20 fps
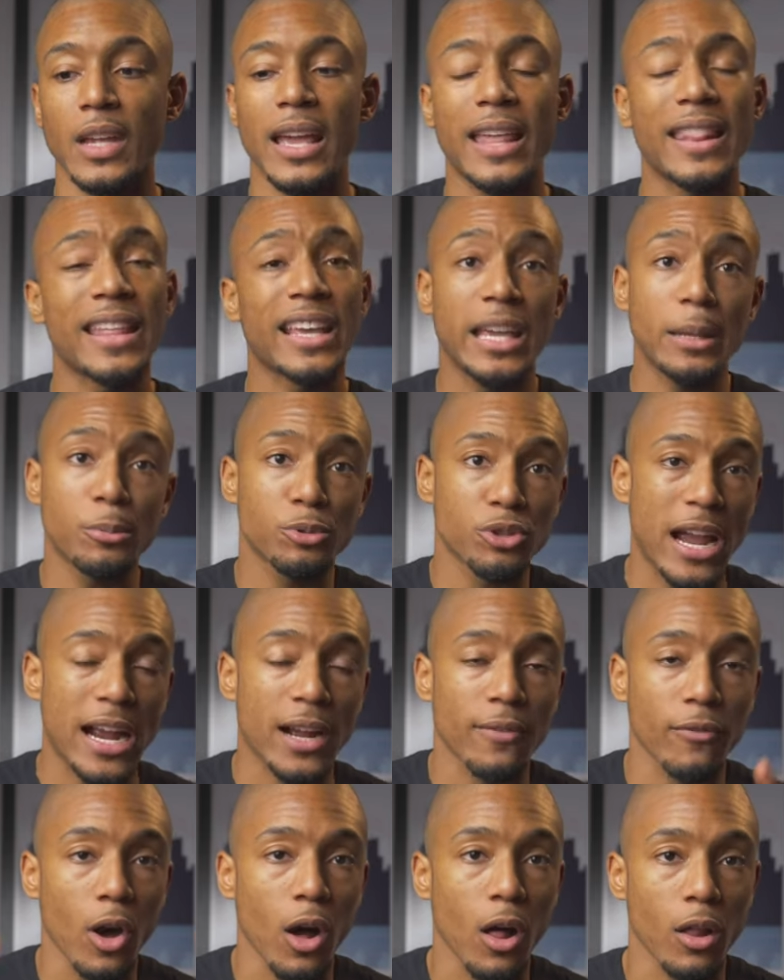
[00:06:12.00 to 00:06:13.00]
and they keep track
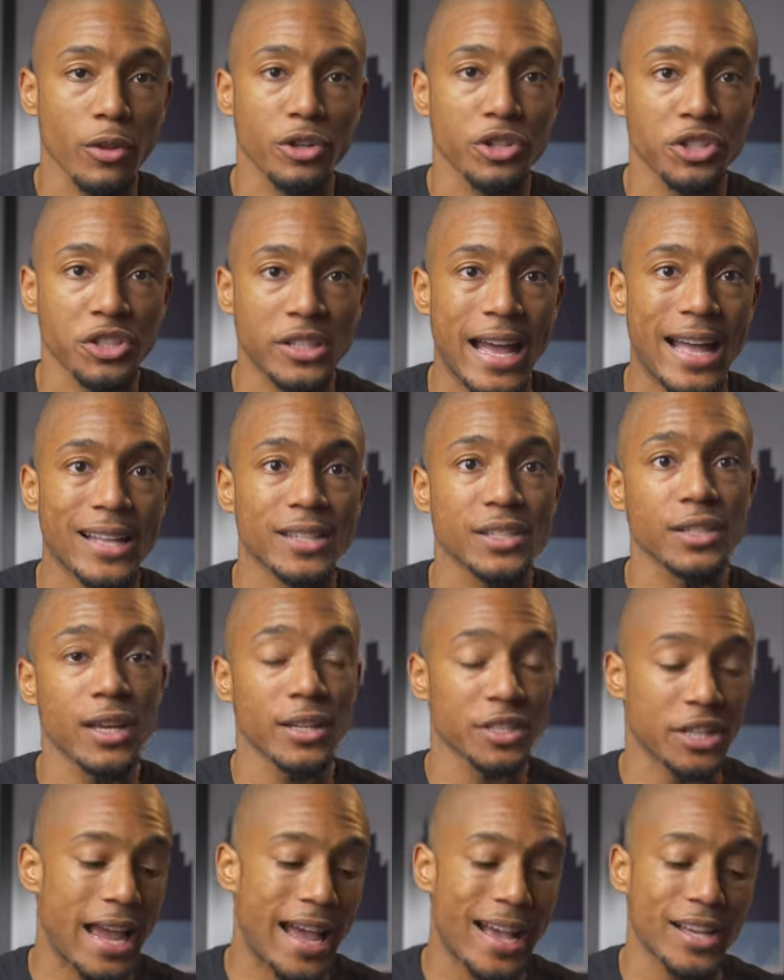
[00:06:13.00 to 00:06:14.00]
of all your stats
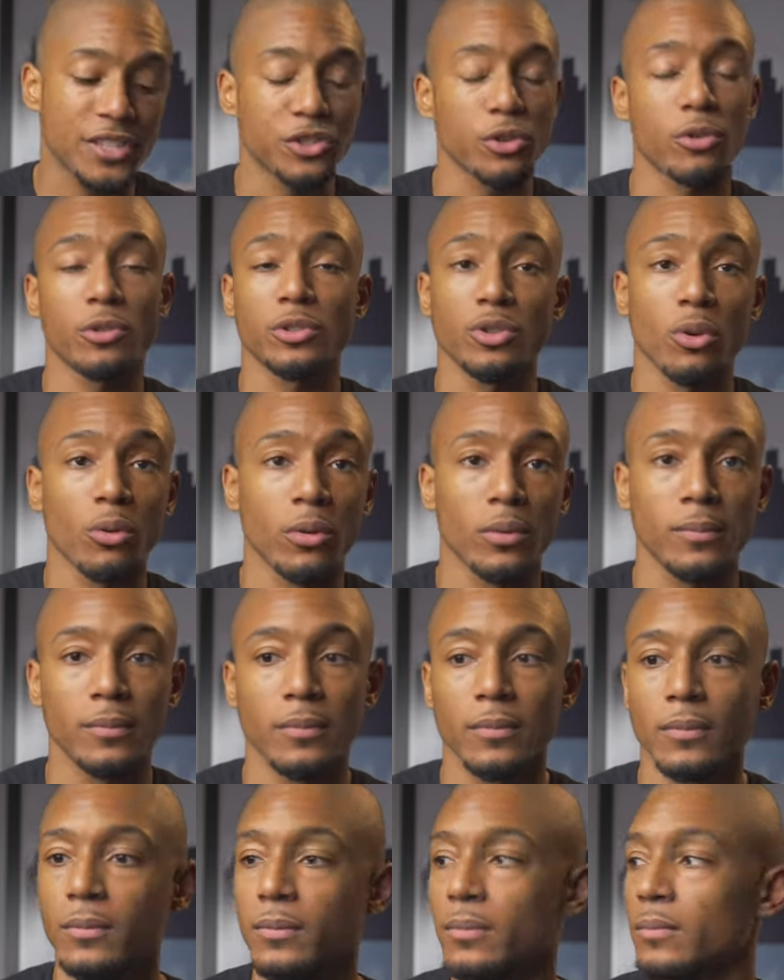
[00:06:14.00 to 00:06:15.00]
such as your total.
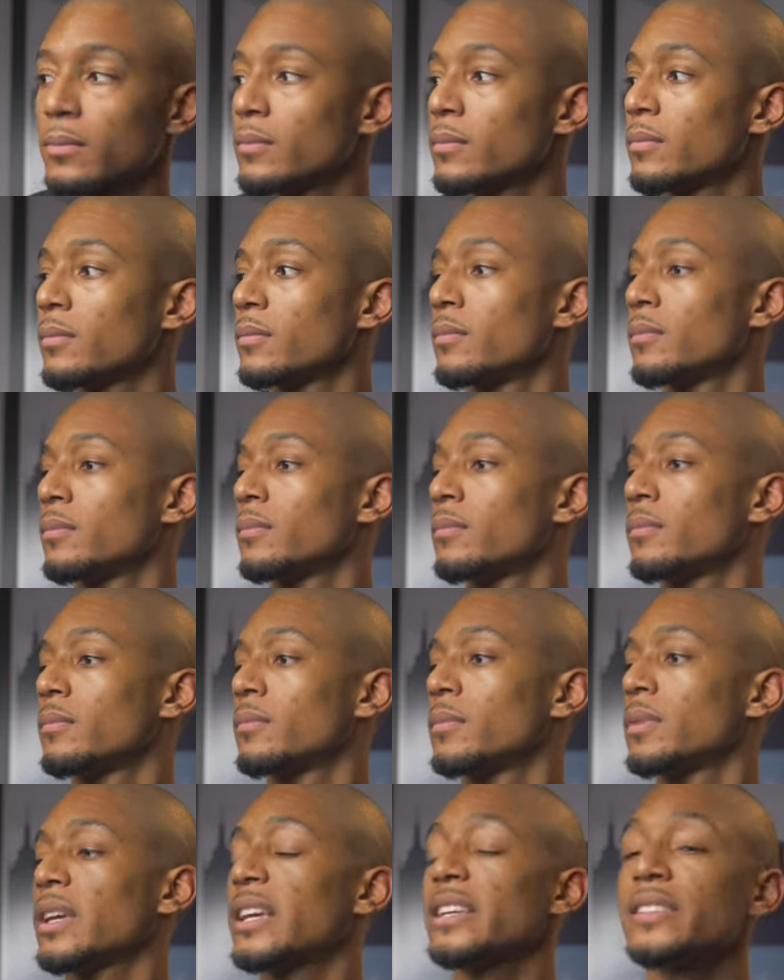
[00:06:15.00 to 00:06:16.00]

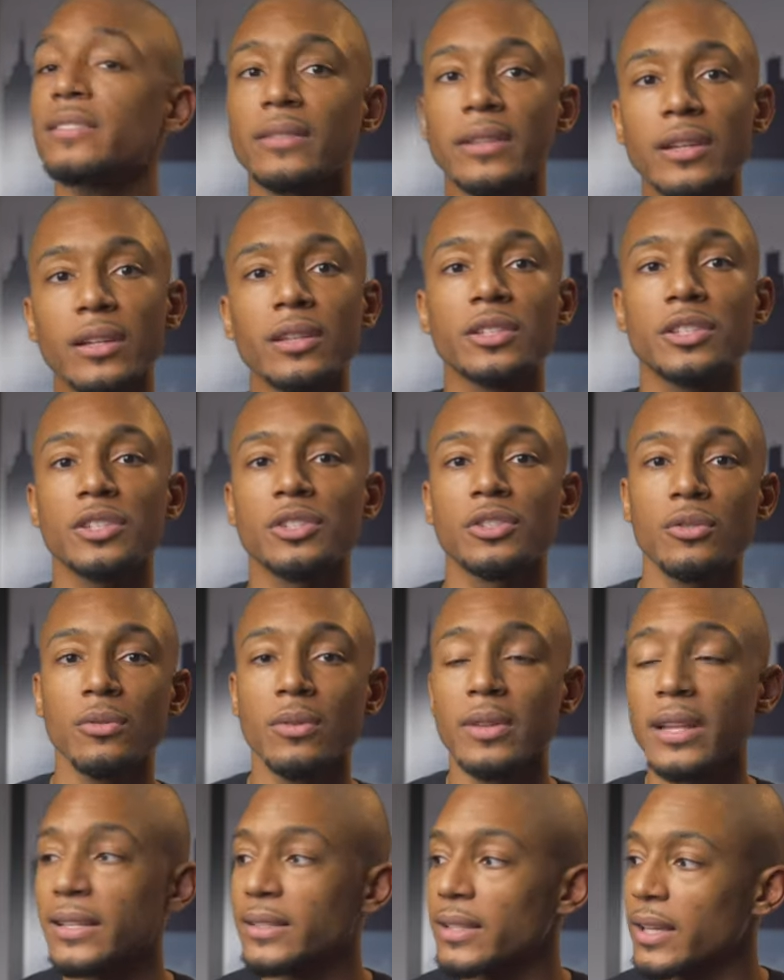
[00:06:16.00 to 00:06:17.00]
He's literally just
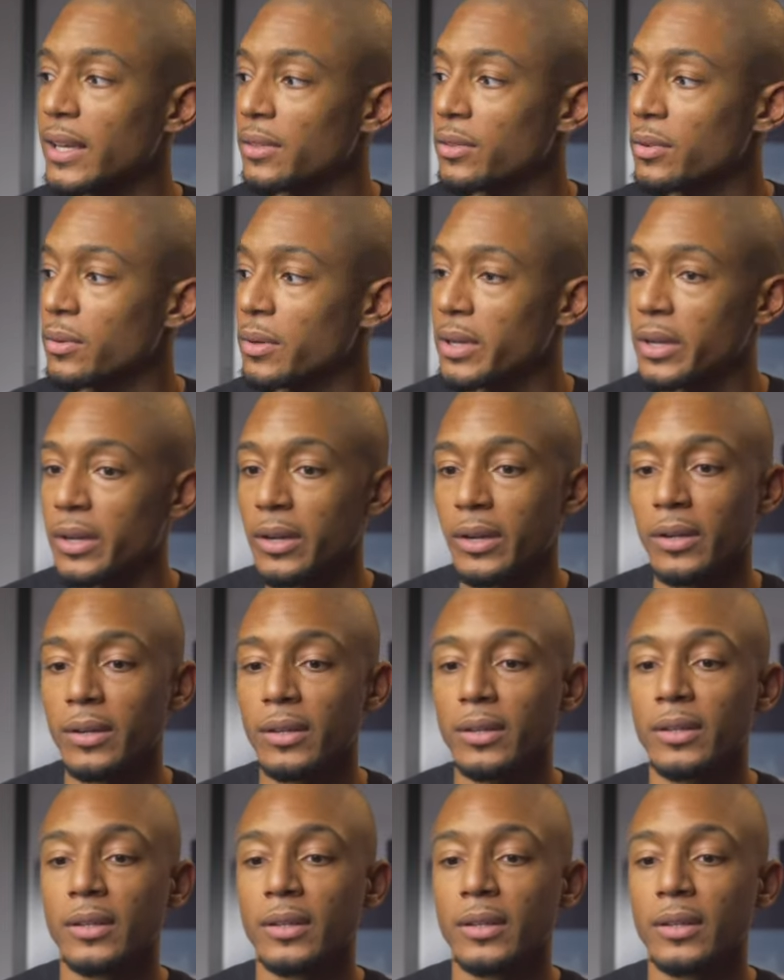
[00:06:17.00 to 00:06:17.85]
doing that to get through here.